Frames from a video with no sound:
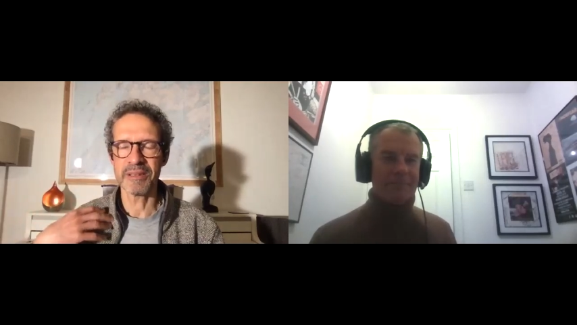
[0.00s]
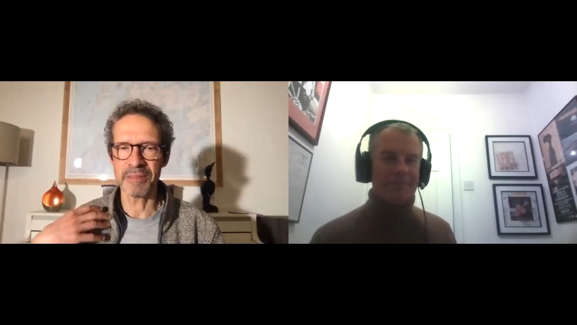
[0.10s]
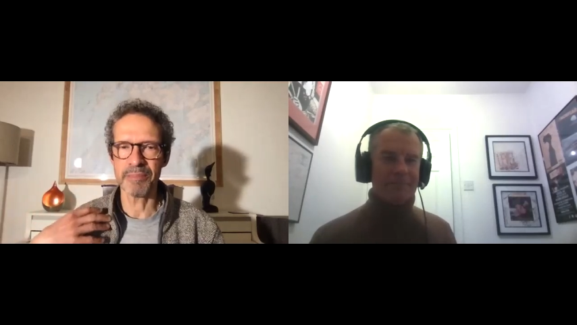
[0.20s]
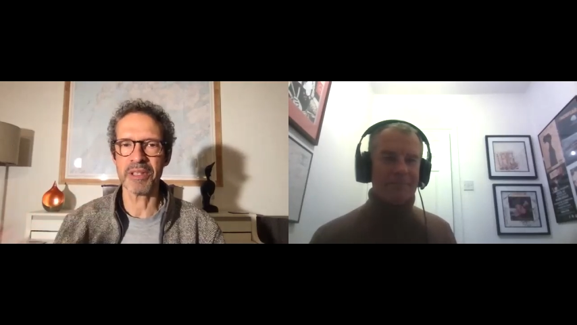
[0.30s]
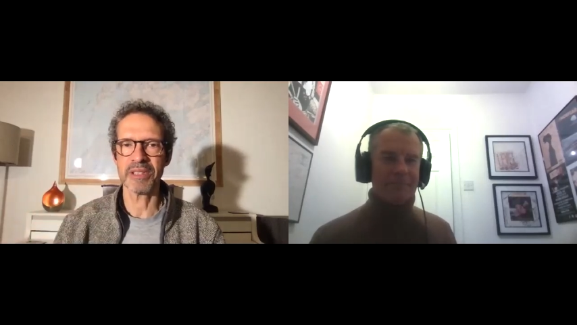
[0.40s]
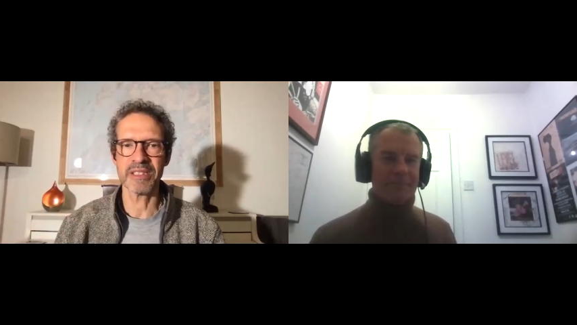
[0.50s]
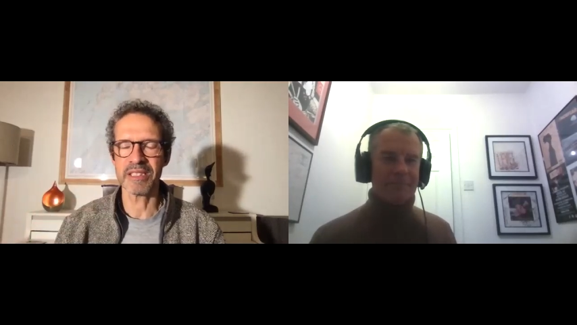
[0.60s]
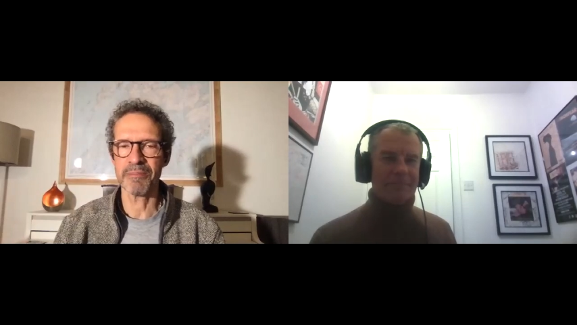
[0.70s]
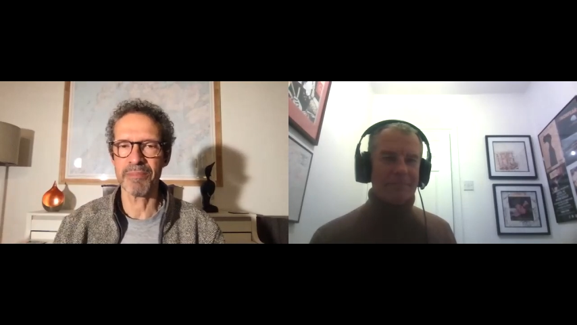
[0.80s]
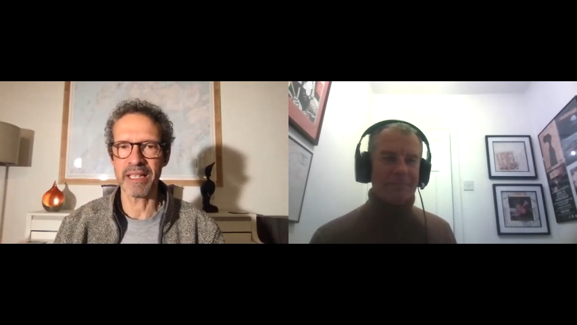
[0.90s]
Speaker 1: to book us
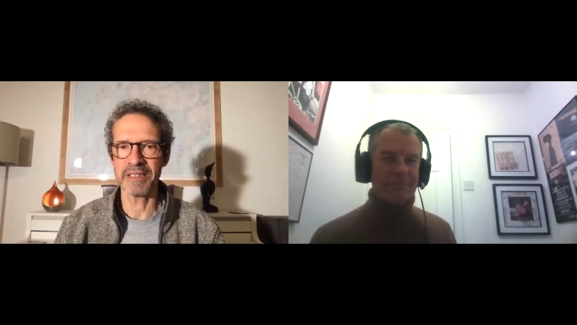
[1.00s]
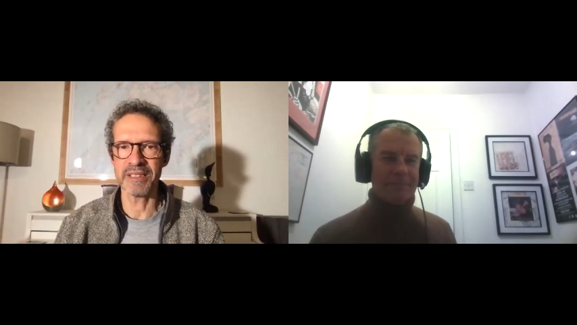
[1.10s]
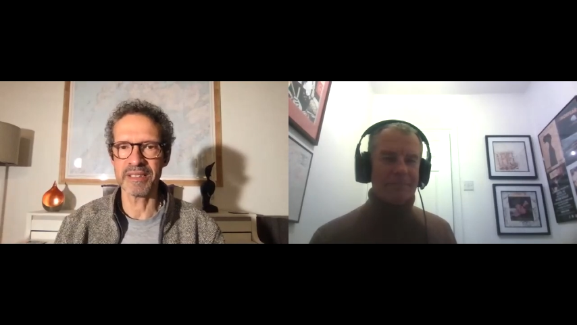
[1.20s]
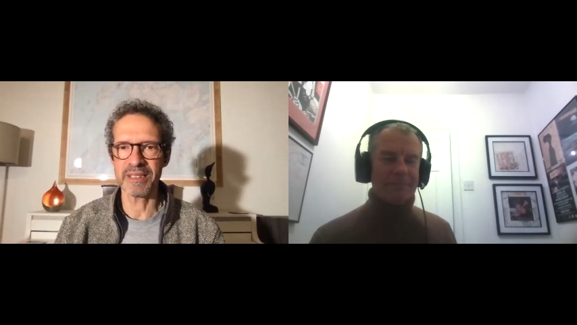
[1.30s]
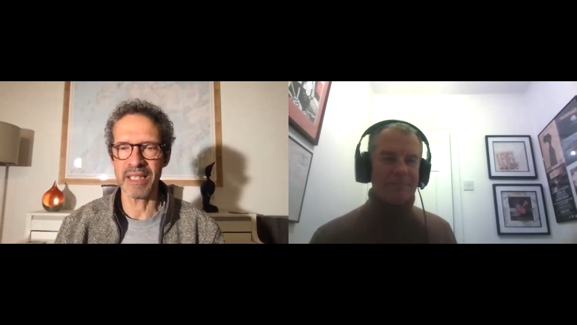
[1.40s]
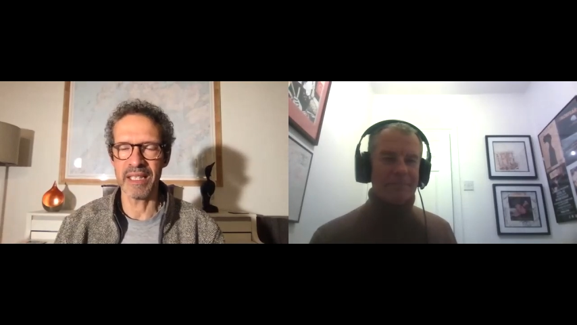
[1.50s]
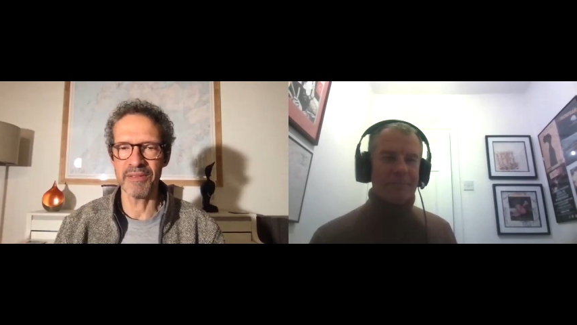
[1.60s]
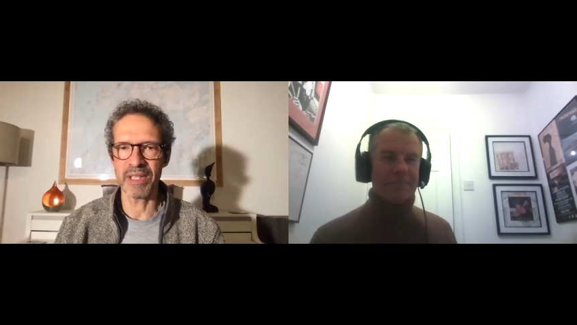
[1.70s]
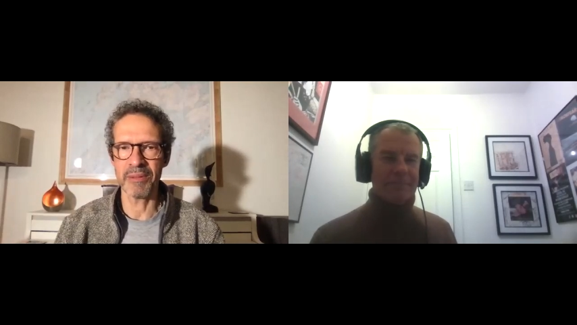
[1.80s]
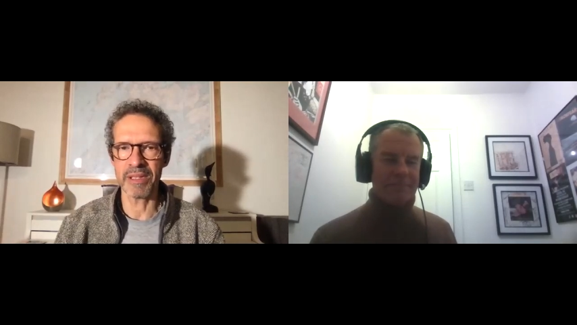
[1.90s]
into places, even
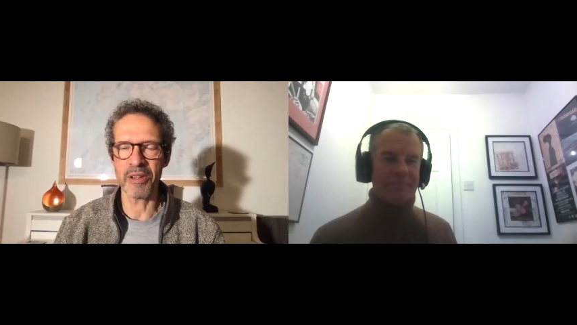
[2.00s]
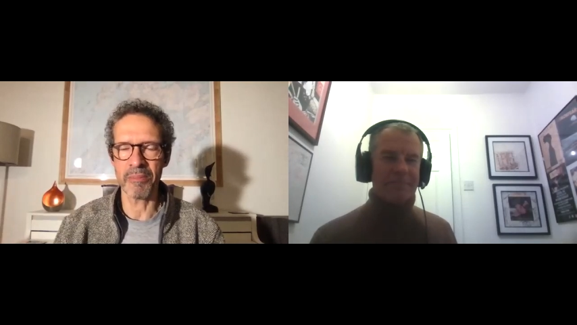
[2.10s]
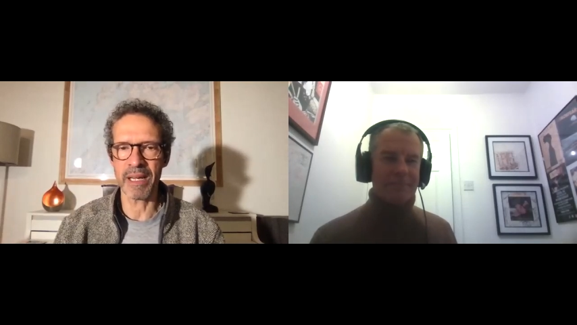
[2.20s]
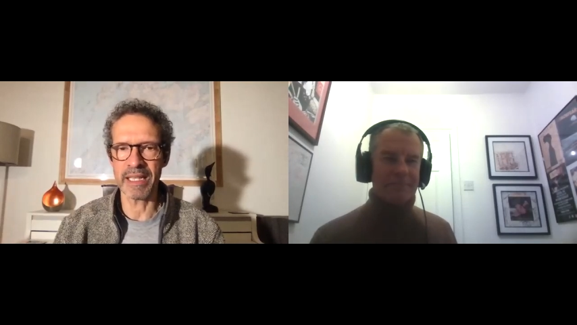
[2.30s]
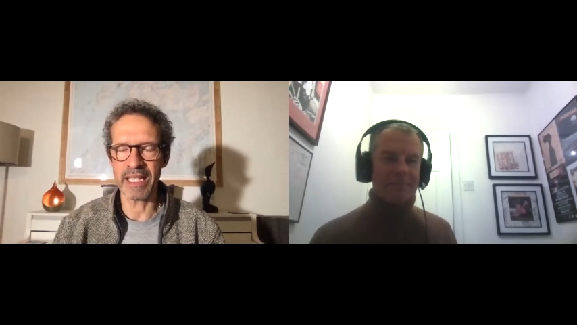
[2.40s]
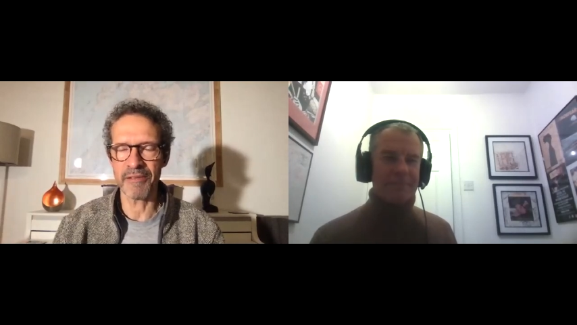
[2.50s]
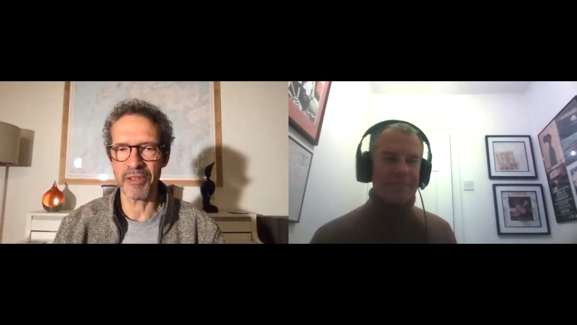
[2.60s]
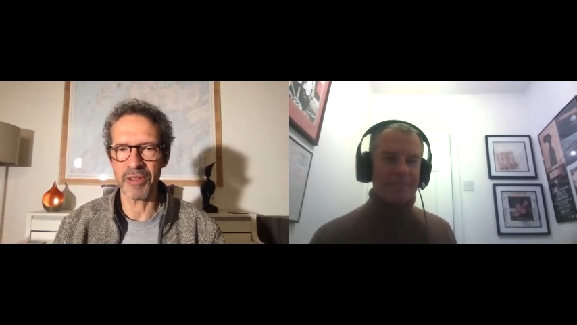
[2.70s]
though mm. we've not played there for a